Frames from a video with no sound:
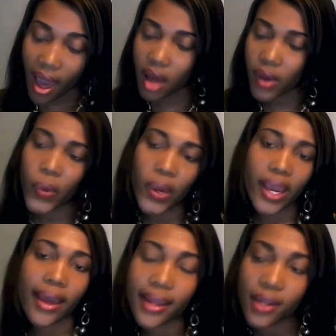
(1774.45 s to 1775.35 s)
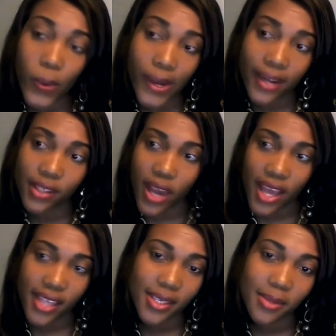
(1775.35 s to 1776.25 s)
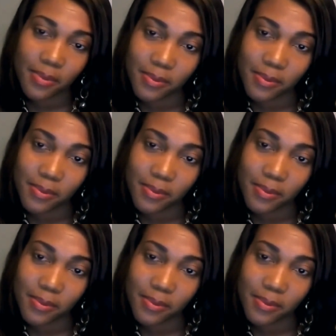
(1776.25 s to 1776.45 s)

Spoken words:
how quick I can create a dress,